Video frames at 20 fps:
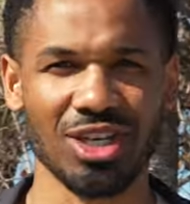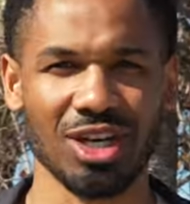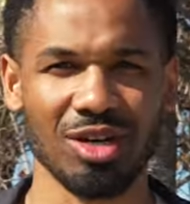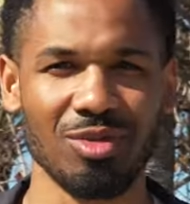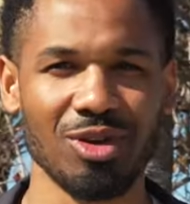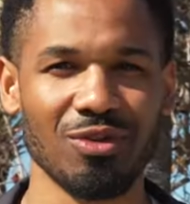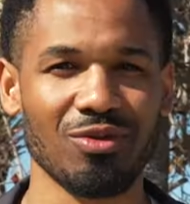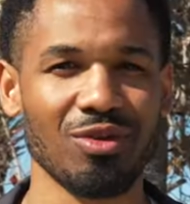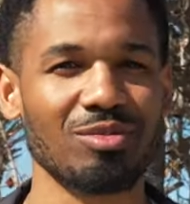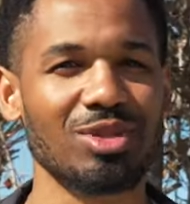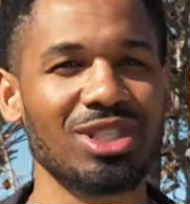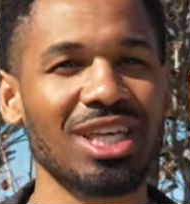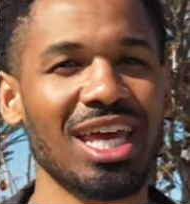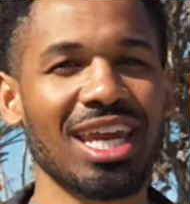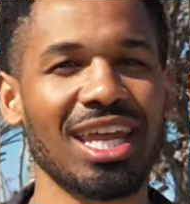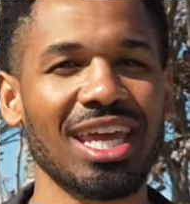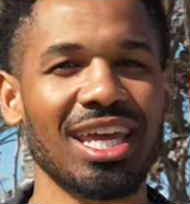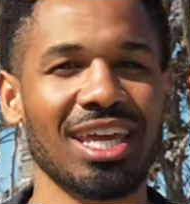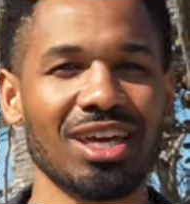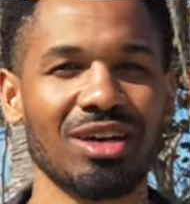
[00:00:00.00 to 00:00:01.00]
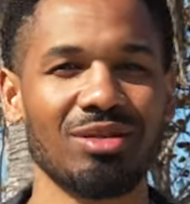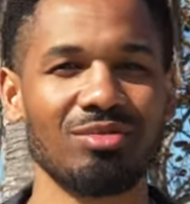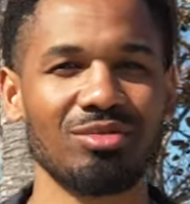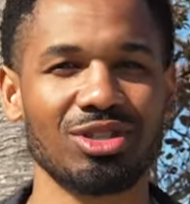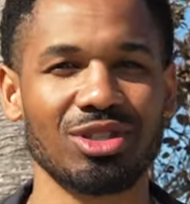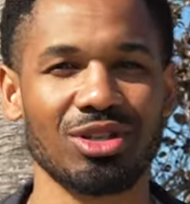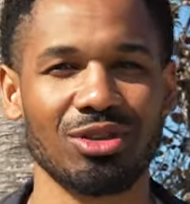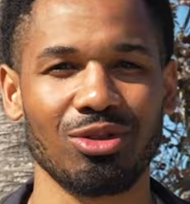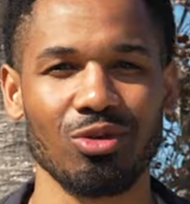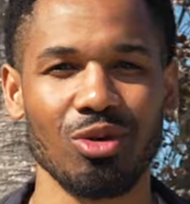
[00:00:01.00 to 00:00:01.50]
going to be from ten A
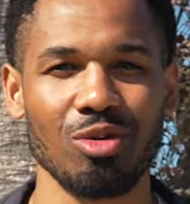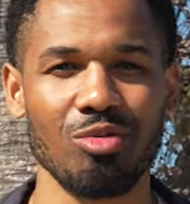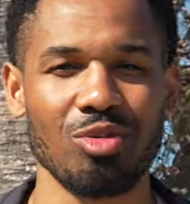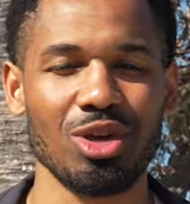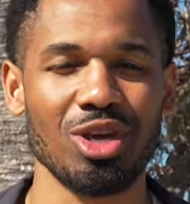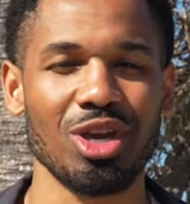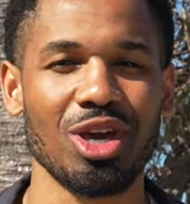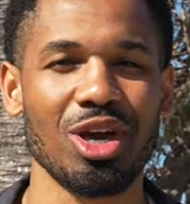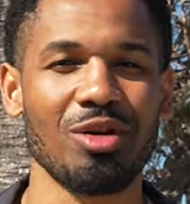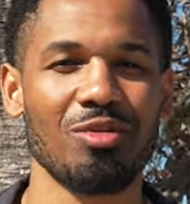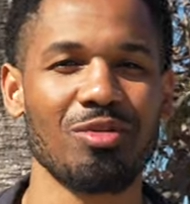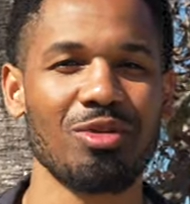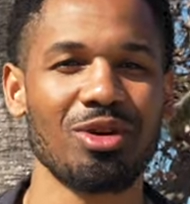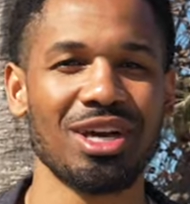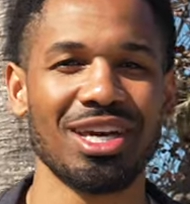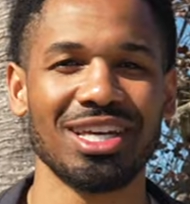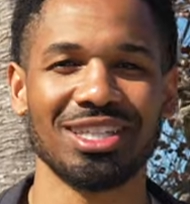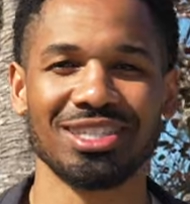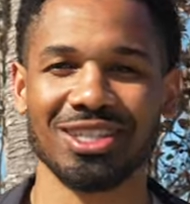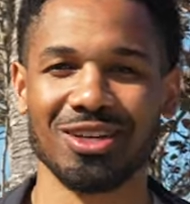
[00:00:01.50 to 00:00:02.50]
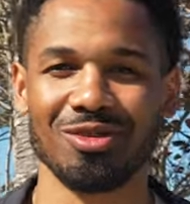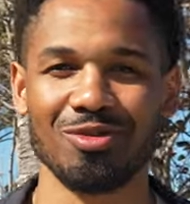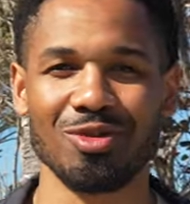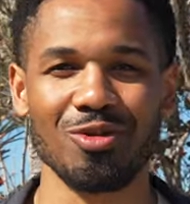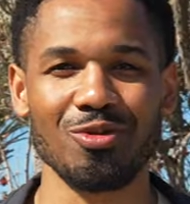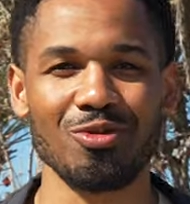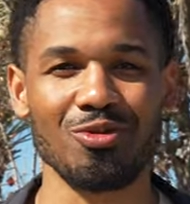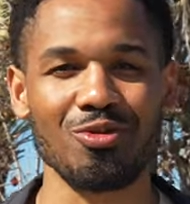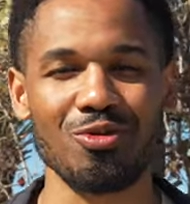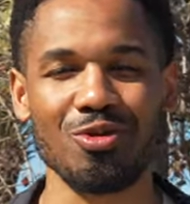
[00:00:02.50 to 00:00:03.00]
M to three P M It's going to
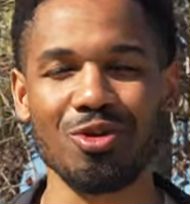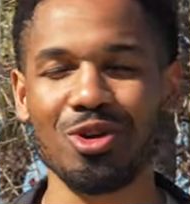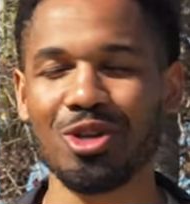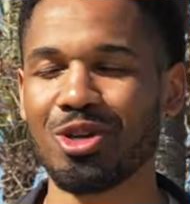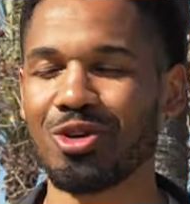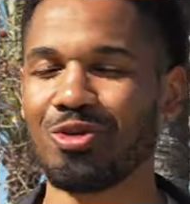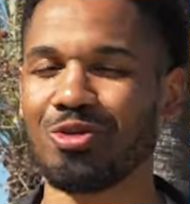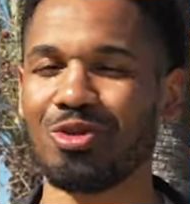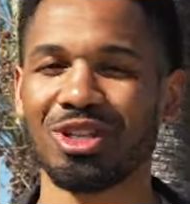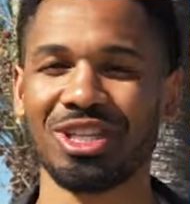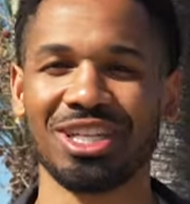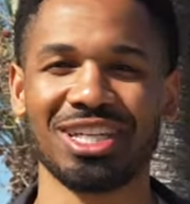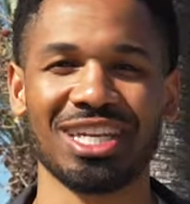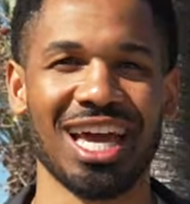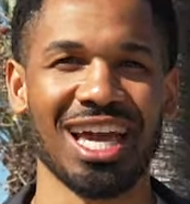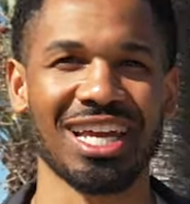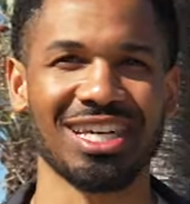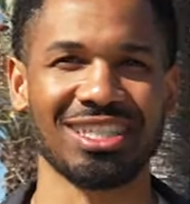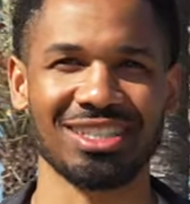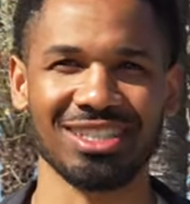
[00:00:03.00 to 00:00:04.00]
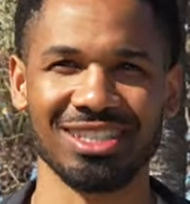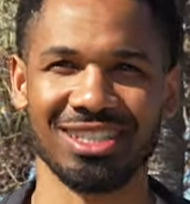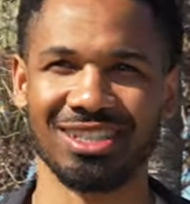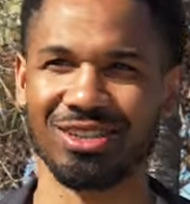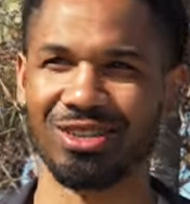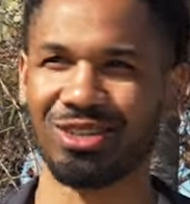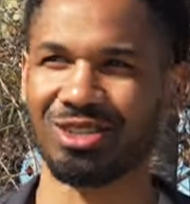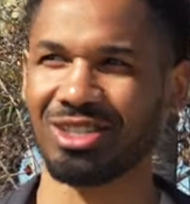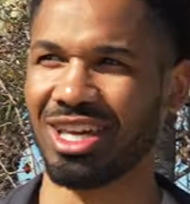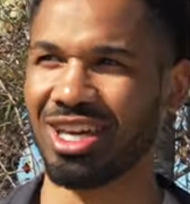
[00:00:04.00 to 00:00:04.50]
be really, really nice.
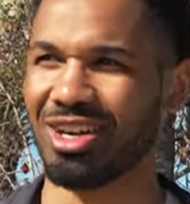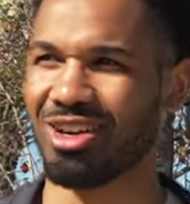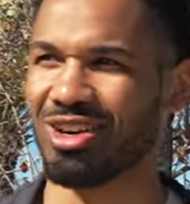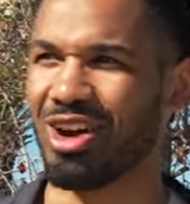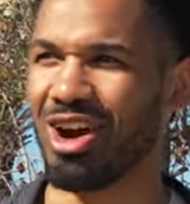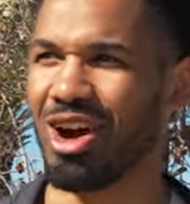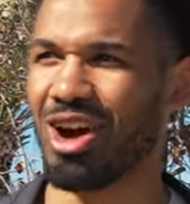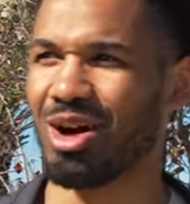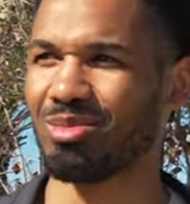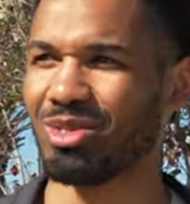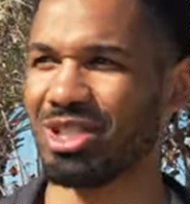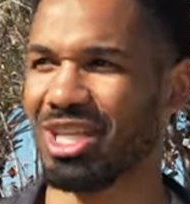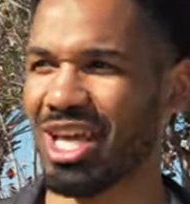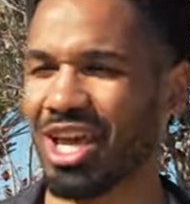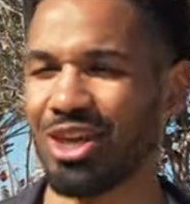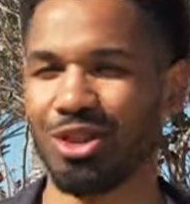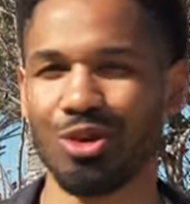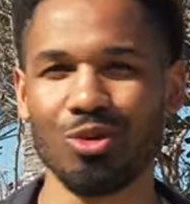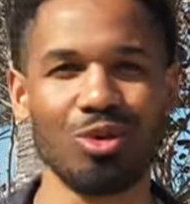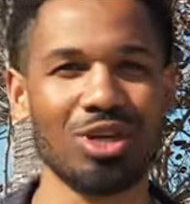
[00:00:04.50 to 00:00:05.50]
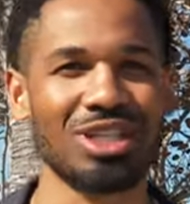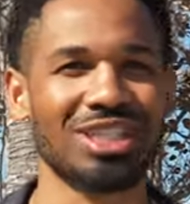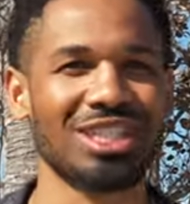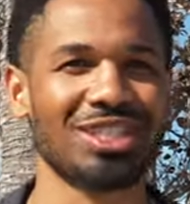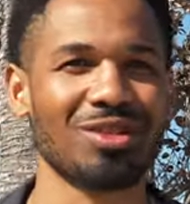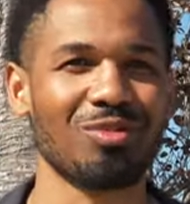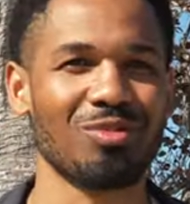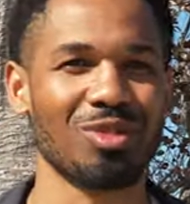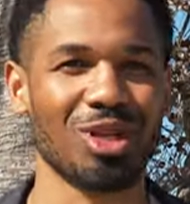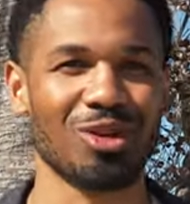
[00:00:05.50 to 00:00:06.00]
Looks like a calm day. The wind
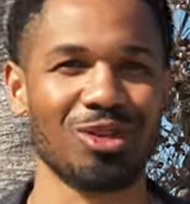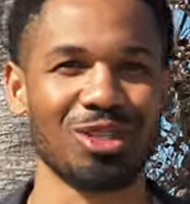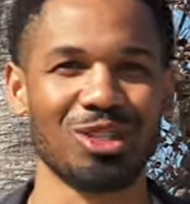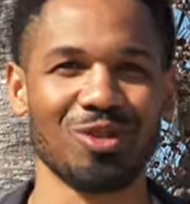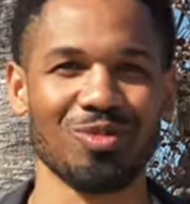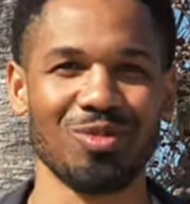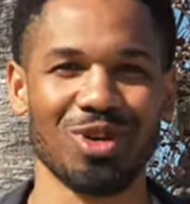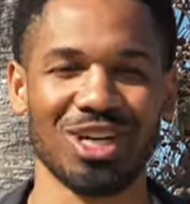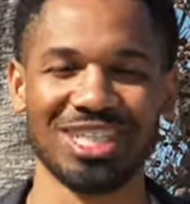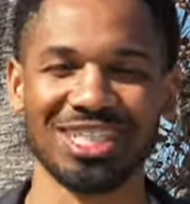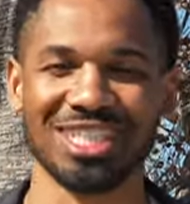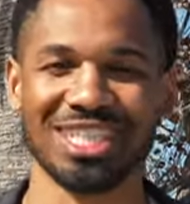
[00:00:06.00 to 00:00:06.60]
isn't blowing too much,